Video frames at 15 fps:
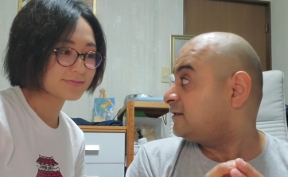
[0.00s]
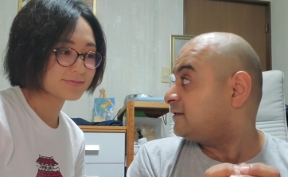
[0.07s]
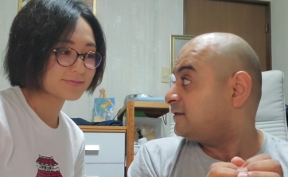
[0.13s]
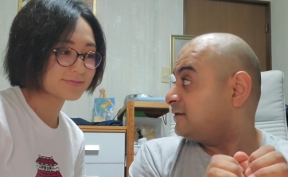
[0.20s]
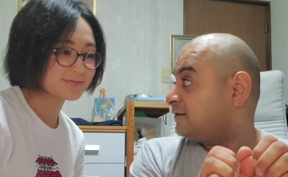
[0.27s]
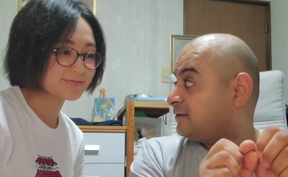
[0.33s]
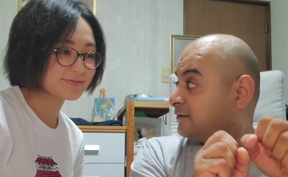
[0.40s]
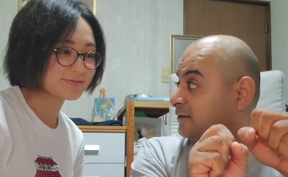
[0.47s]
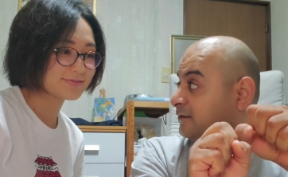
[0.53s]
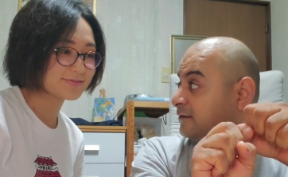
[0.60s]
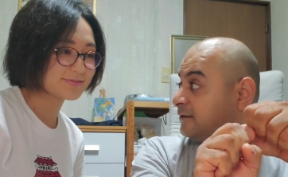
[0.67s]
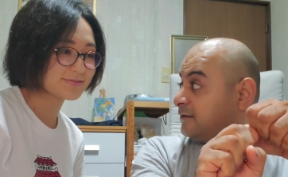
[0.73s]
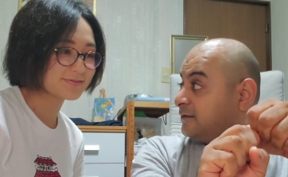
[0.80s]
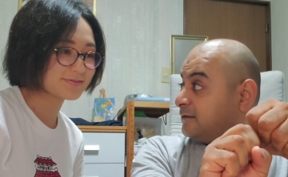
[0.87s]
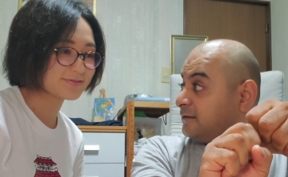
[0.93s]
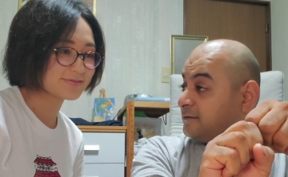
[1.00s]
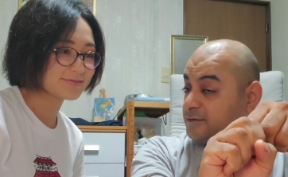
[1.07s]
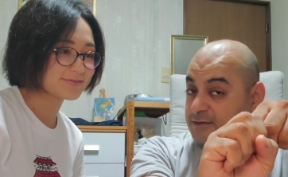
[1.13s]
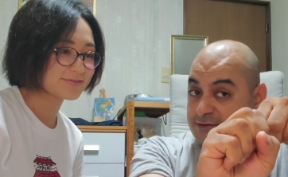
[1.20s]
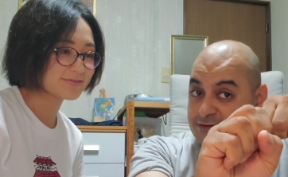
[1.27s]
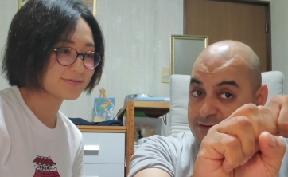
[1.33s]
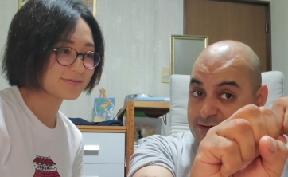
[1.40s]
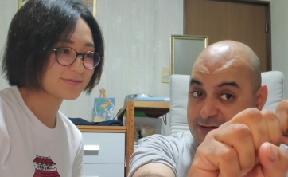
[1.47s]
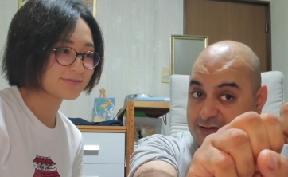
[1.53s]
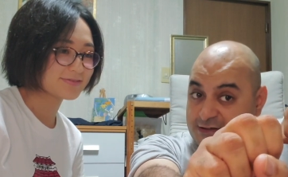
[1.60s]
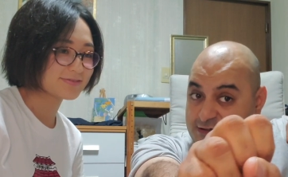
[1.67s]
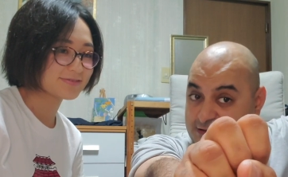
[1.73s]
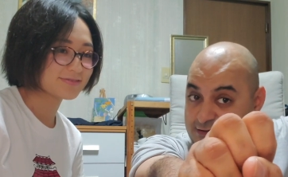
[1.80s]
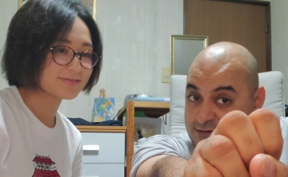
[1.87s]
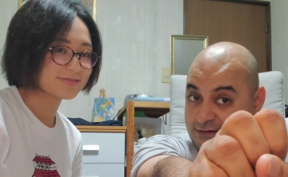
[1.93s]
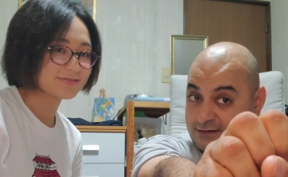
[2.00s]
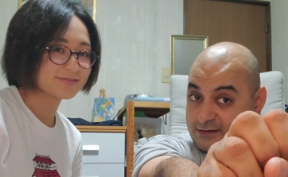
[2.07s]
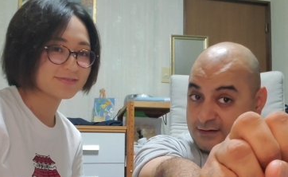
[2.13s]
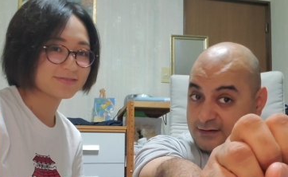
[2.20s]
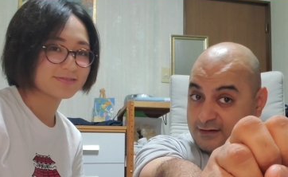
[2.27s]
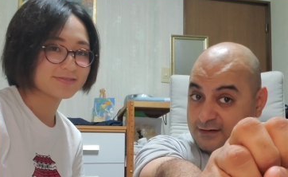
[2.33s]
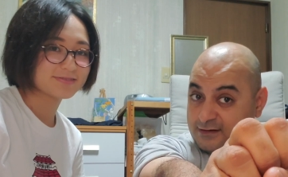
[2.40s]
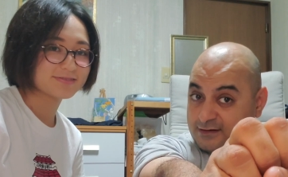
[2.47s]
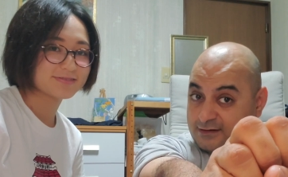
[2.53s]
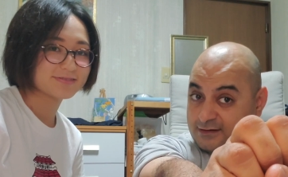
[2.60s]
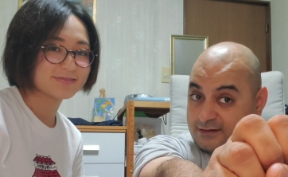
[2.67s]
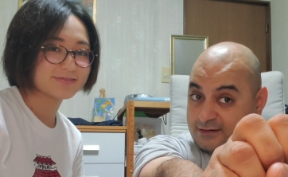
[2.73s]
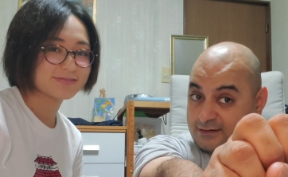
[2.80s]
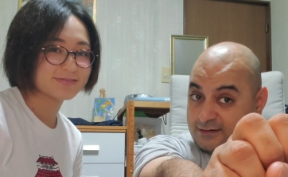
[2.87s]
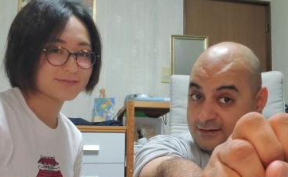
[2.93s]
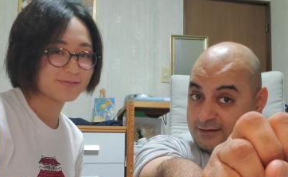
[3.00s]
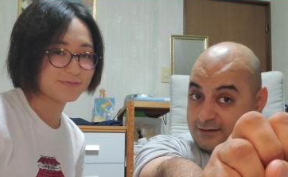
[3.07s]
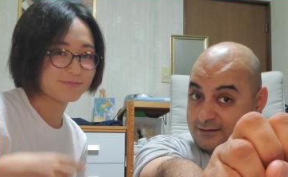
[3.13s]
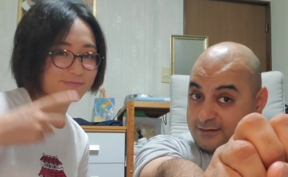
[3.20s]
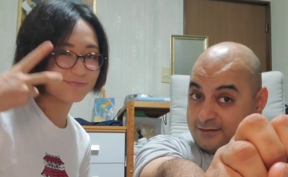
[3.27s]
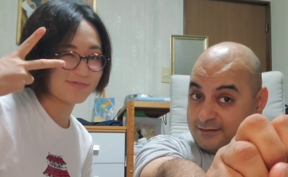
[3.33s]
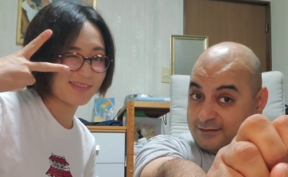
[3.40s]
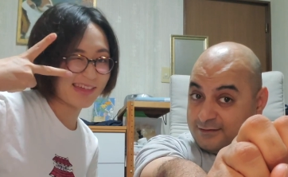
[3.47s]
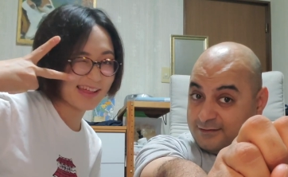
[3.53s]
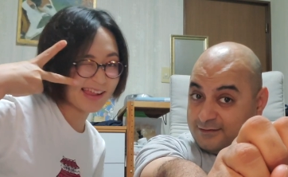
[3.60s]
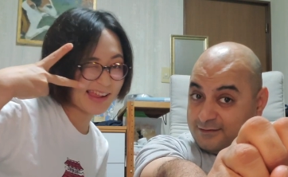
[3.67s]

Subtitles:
(silence)